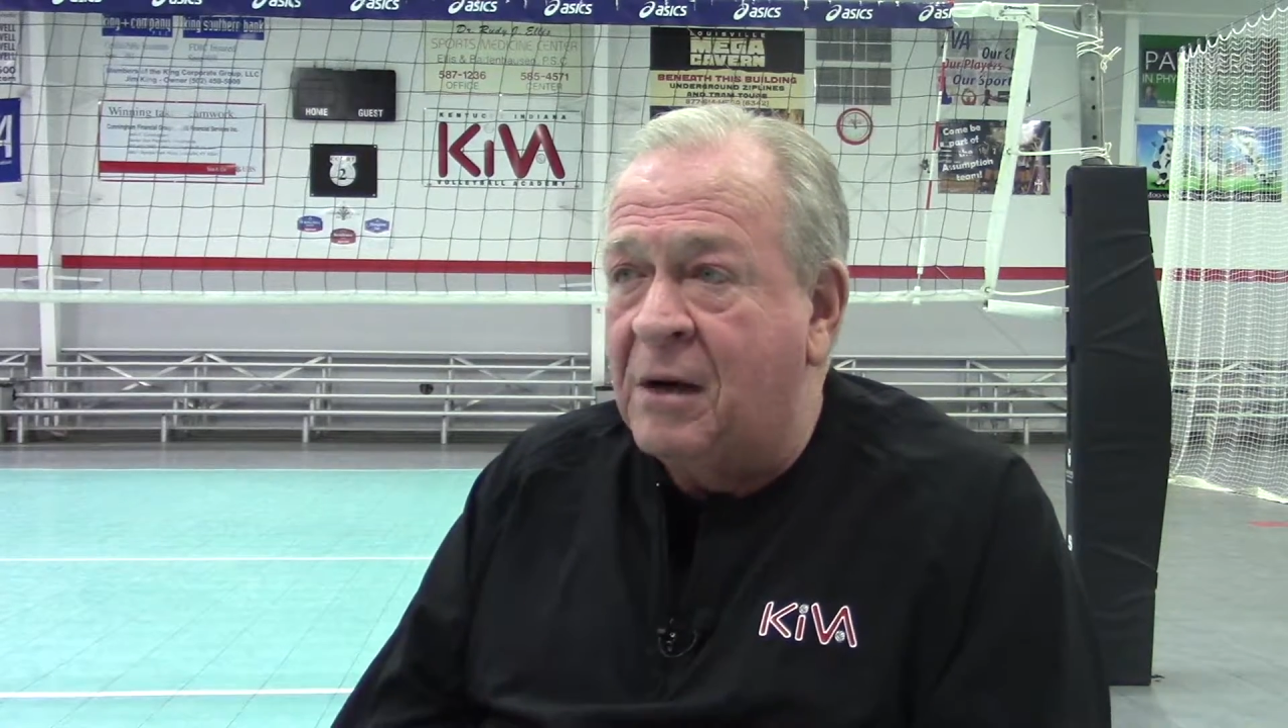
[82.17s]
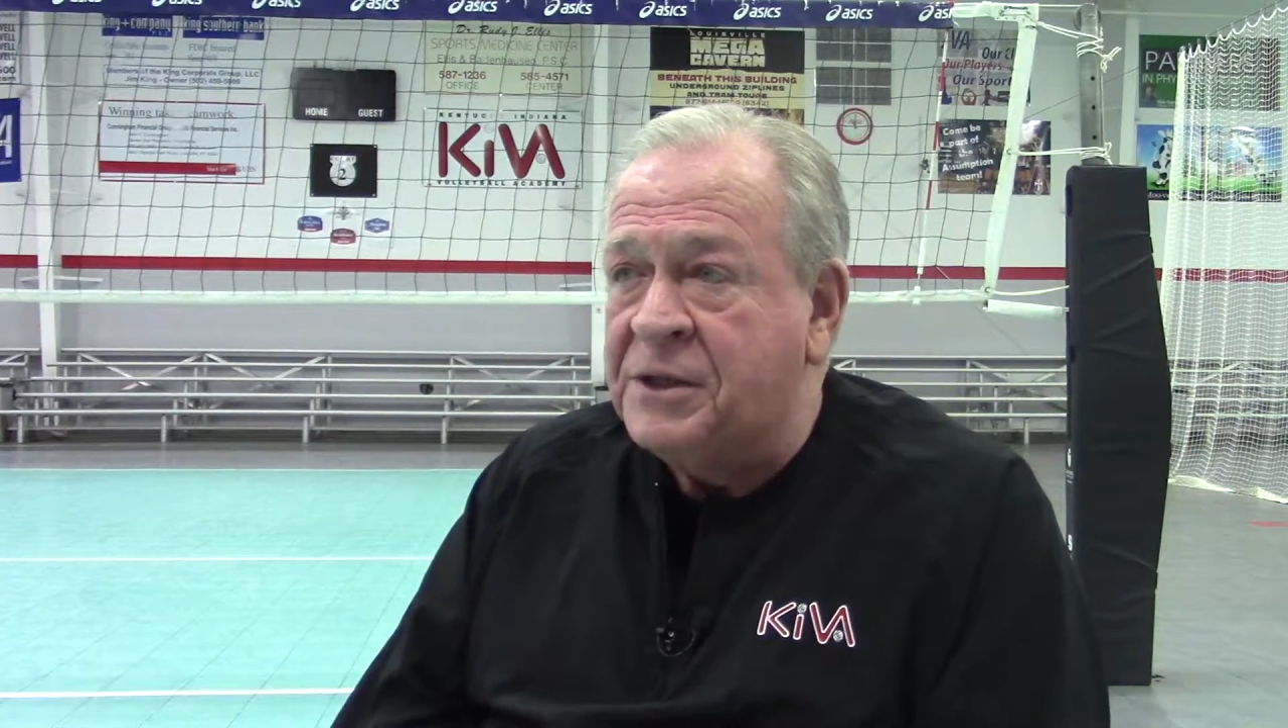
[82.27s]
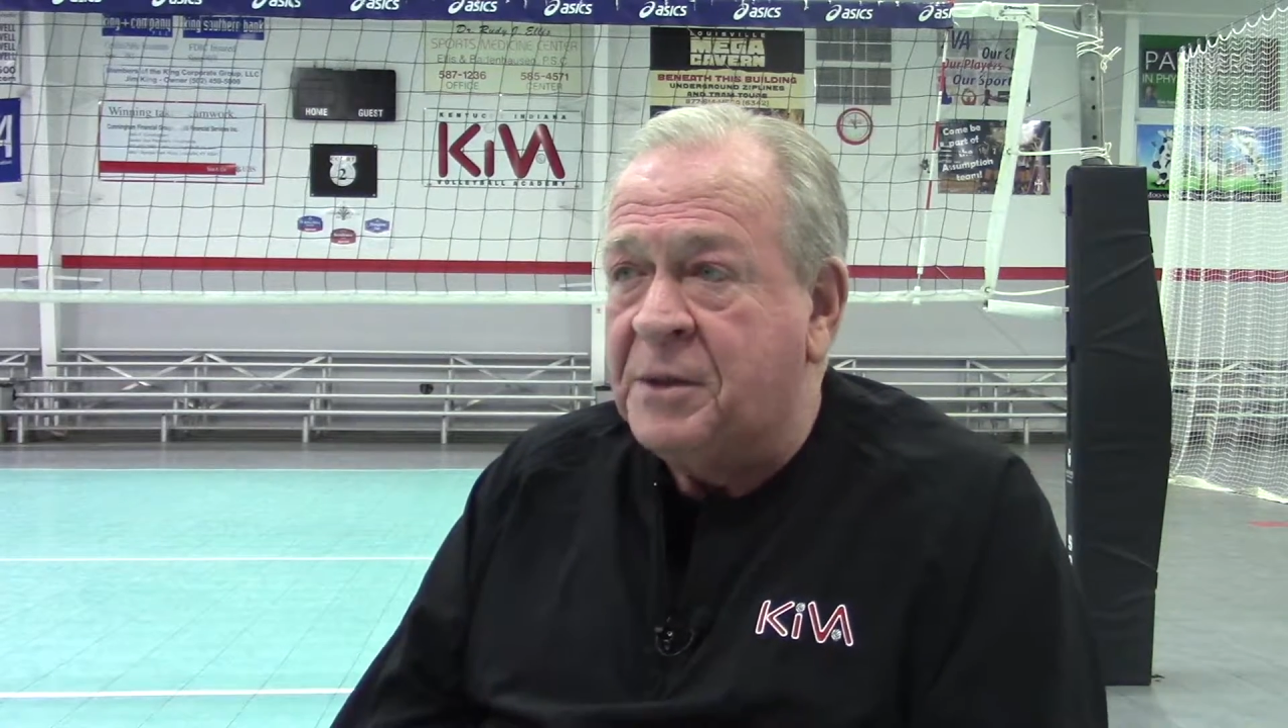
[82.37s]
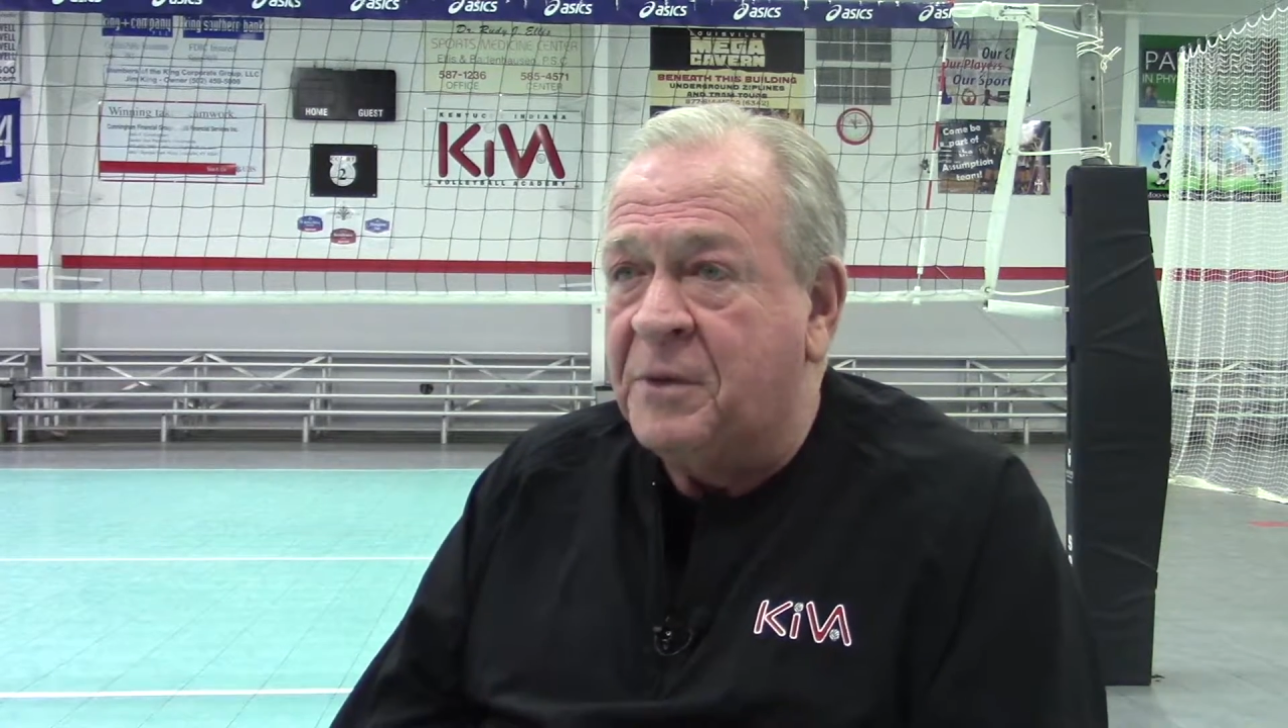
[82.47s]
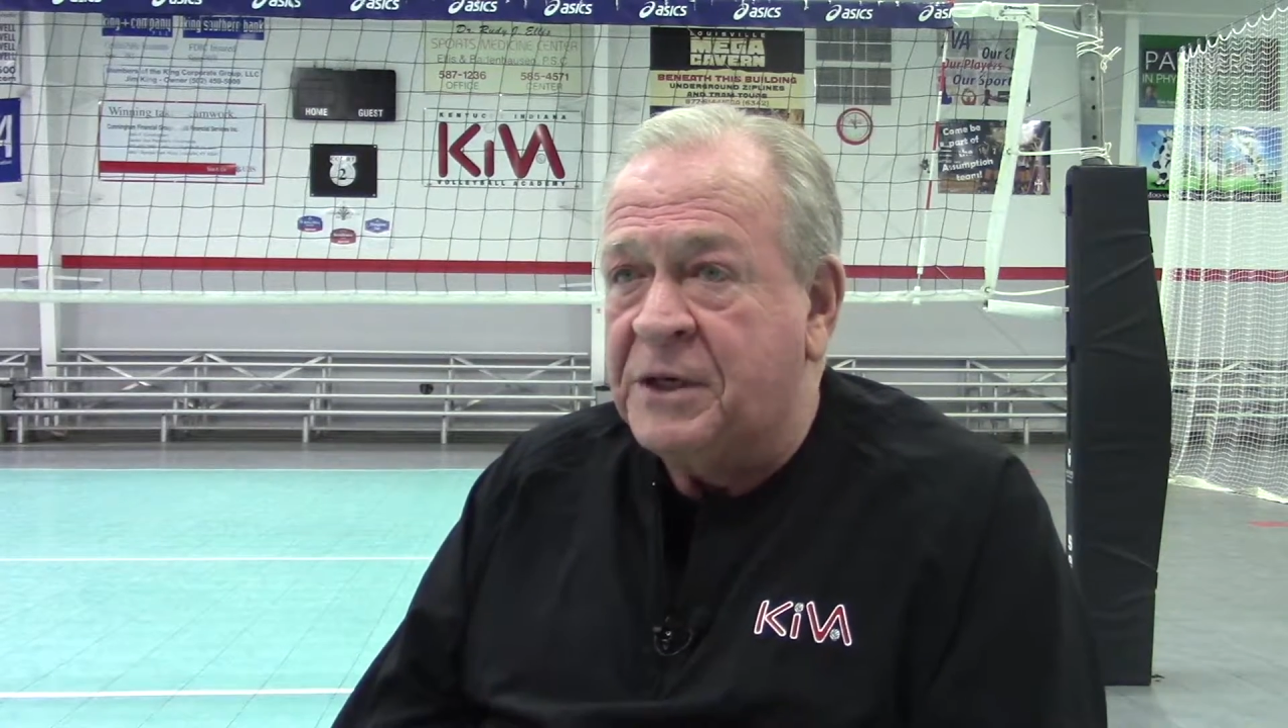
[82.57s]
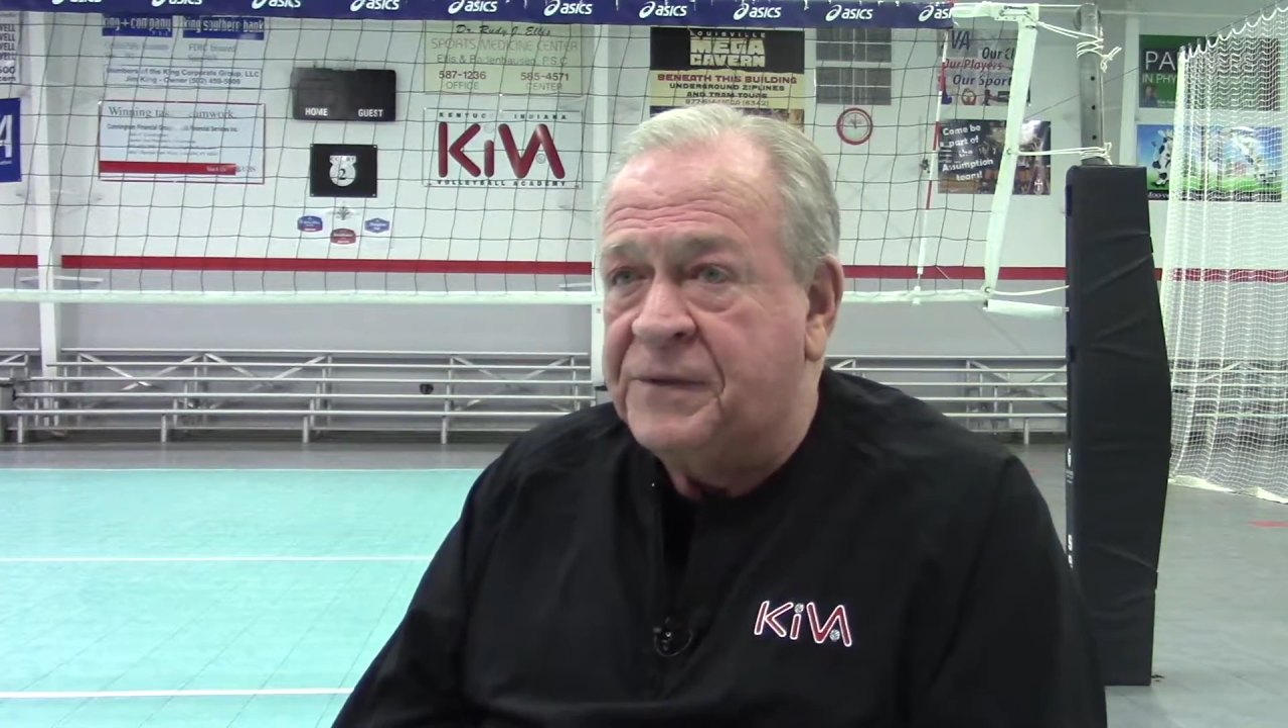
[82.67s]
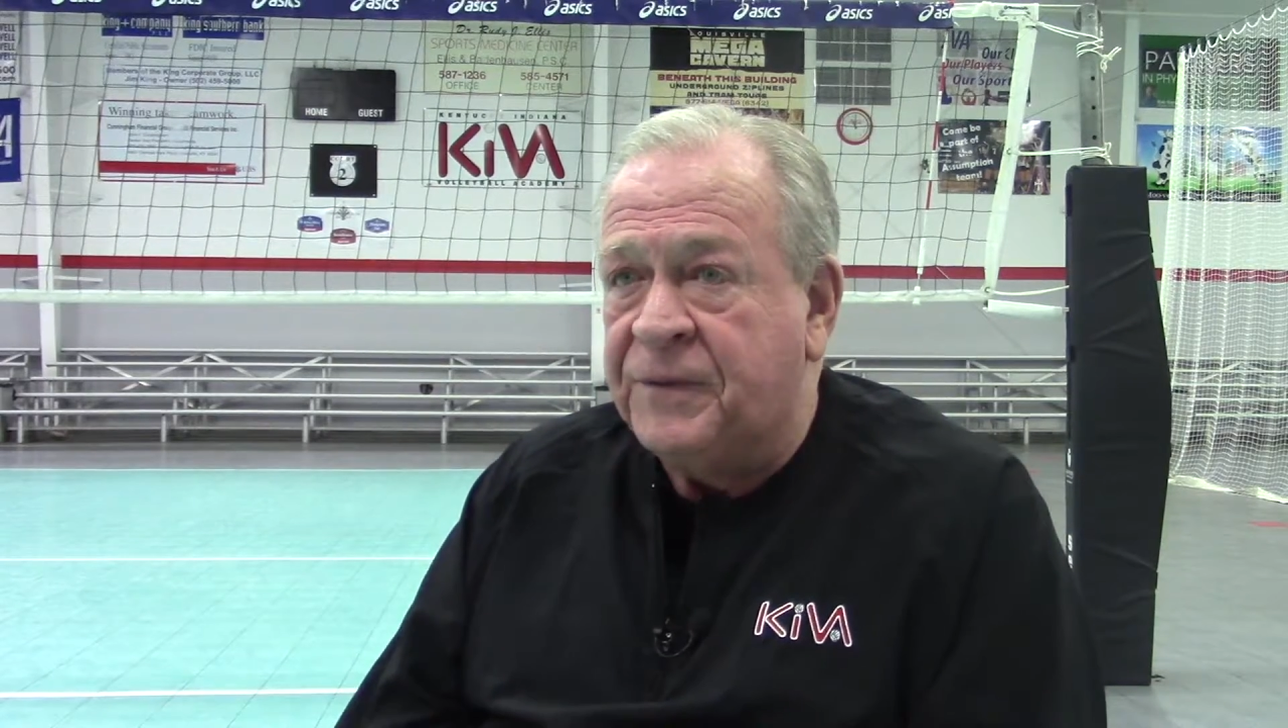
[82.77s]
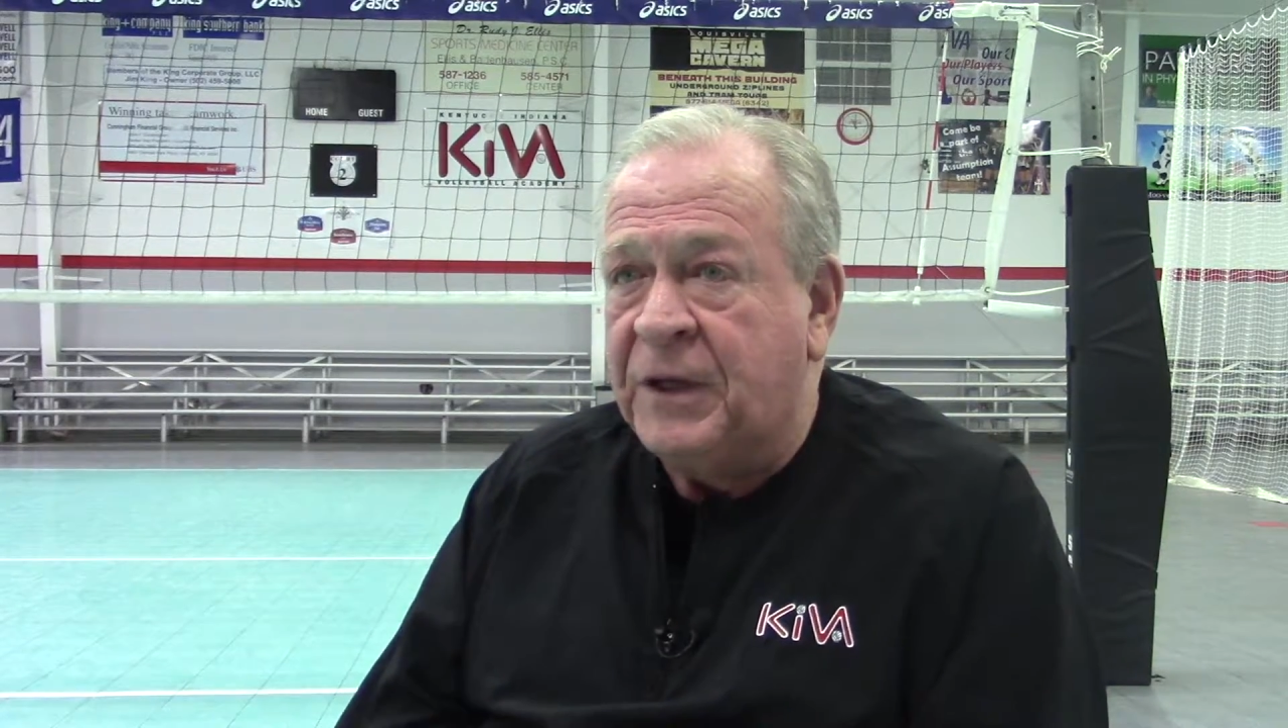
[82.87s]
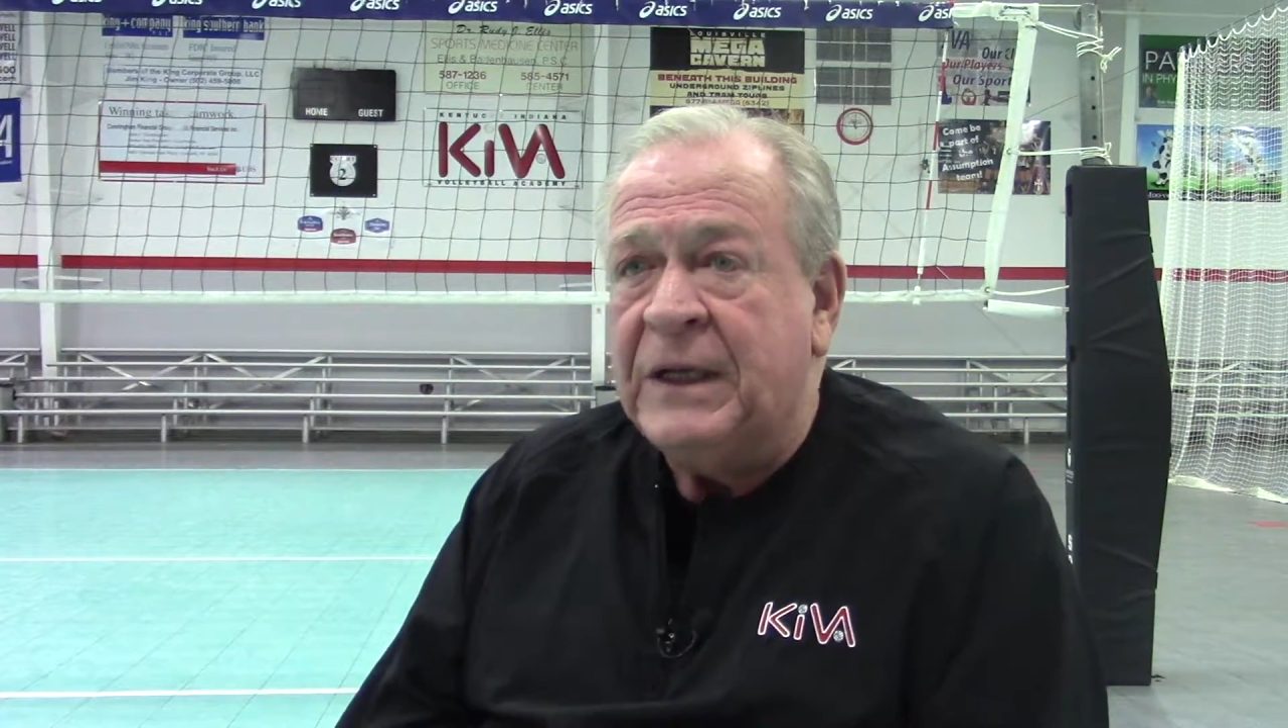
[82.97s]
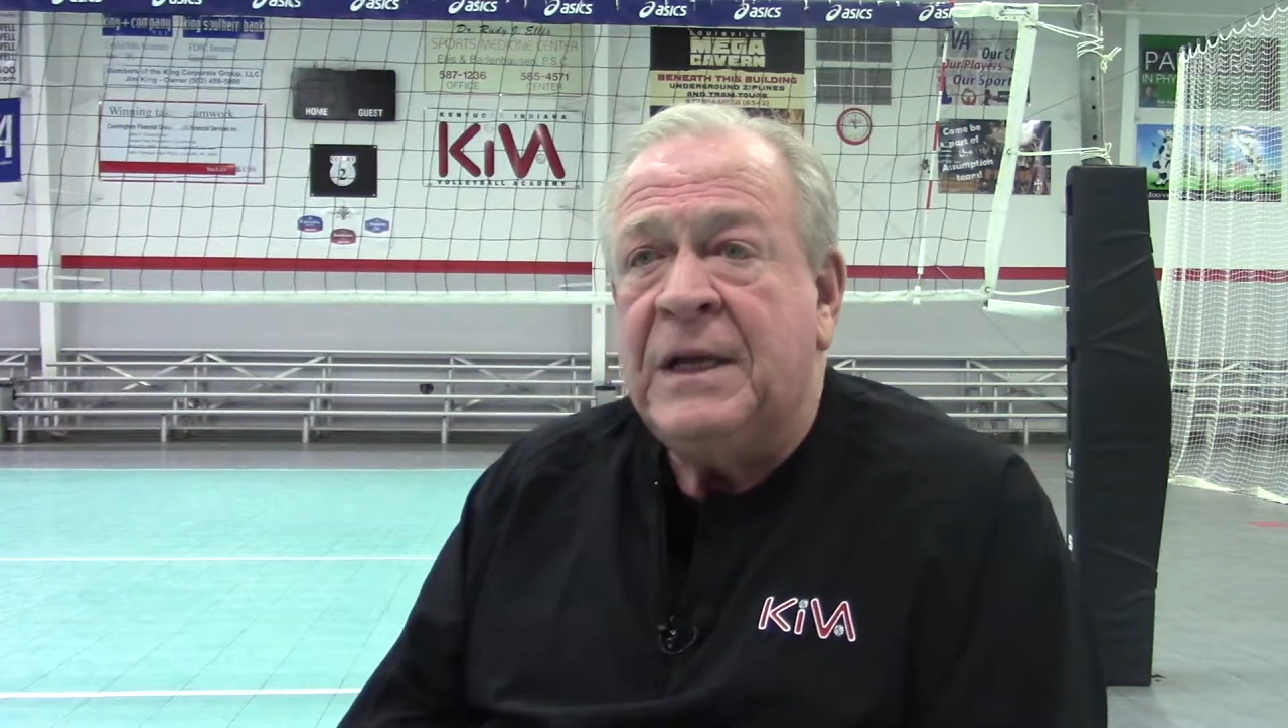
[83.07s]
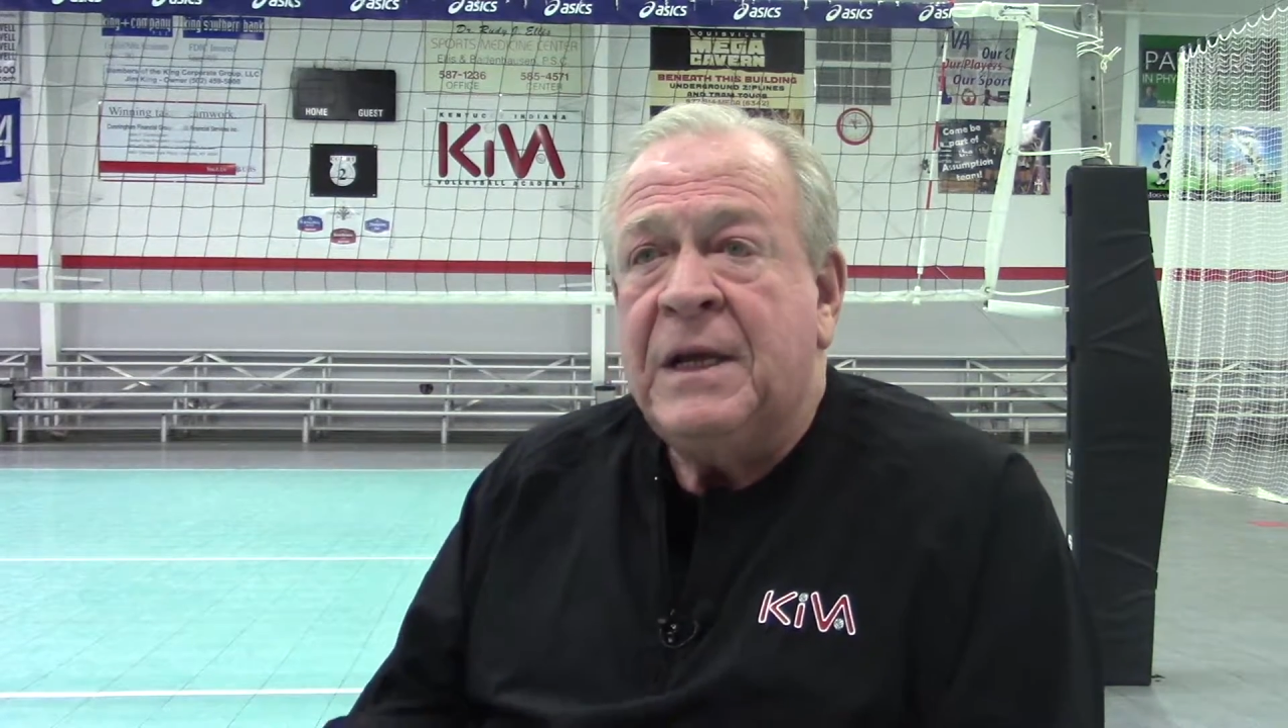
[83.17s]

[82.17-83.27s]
on somebody's foot,